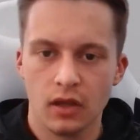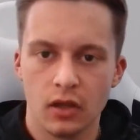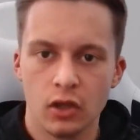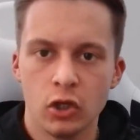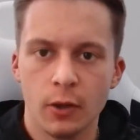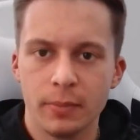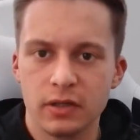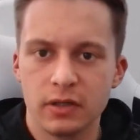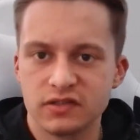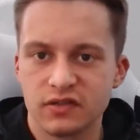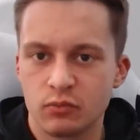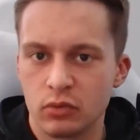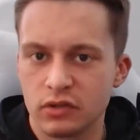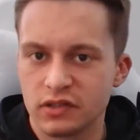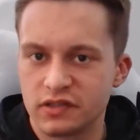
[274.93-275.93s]
Not because of
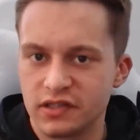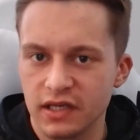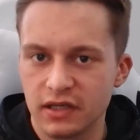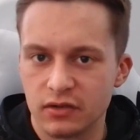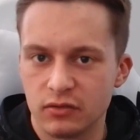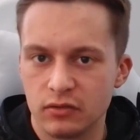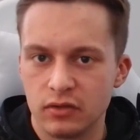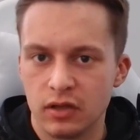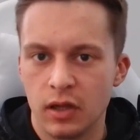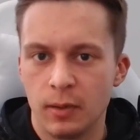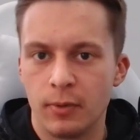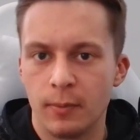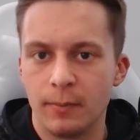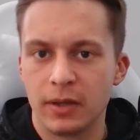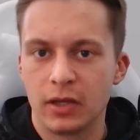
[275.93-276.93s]
one signal,
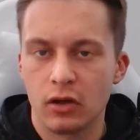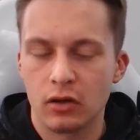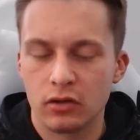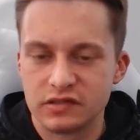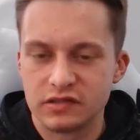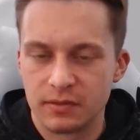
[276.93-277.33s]
but because